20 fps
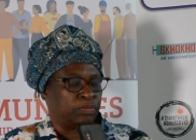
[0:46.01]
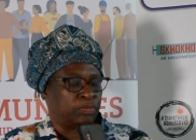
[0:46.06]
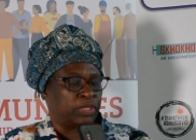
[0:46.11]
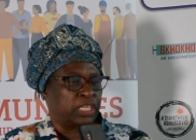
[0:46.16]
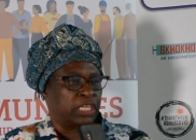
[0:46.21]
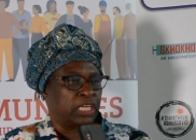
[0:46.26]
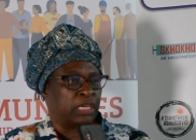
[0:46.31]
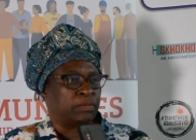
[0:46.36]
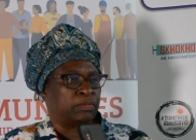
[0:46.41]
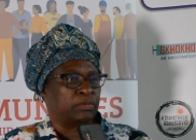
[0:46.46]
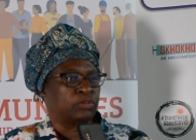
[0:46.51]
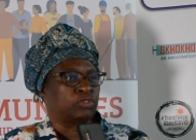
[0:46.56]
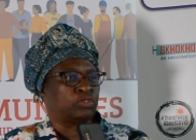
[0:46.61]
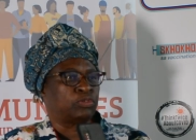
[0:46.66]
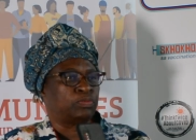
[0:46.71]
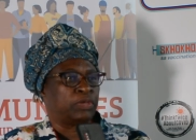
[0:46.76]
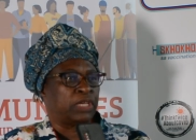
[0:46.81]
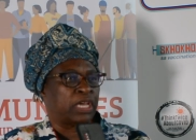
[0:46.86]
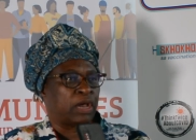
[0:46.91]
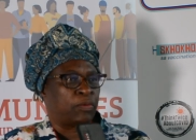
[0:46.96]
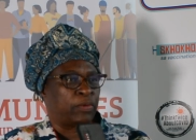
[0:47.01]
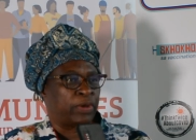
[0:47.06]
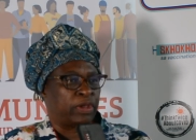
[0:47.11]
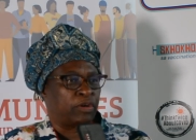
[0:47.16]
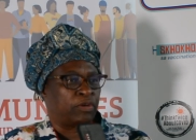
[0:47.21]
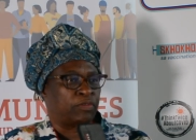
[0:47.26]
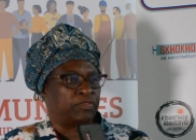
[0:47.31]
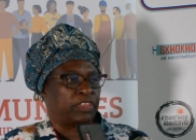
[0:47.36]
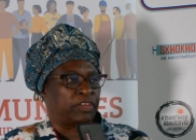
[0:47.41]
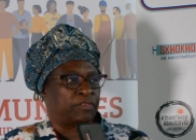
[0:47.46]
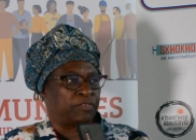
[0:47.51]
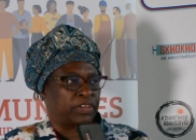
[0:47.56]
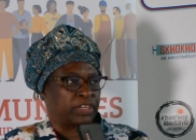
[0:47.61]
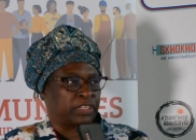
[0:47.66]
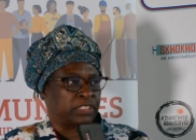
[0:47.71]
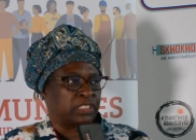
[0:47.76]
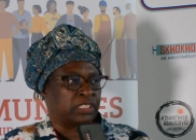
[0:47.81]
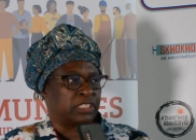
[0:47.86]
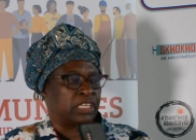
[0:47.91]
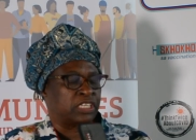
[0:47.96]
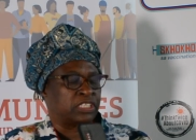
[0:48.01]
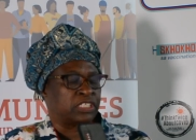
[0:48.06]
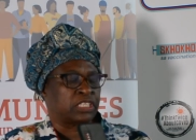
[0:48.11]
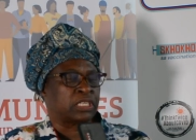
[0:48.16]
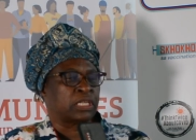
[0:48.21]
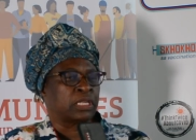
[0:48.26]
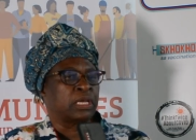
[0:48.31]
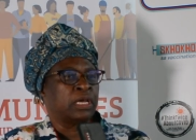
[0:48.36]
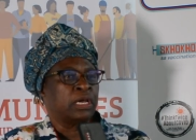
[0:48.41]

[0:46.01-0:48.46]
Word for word: being able to be aware of the vaccination